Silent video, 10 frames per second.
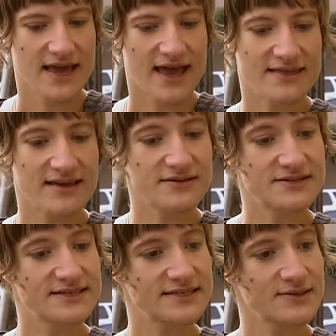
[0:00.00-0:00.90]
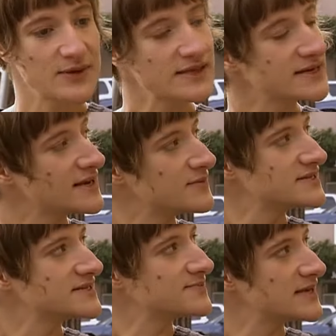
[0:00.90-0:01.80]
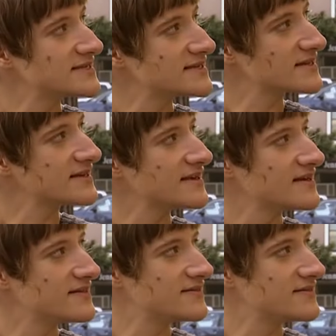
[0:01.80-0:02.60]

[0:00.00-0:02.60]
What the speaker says: And then there's disability, which is basically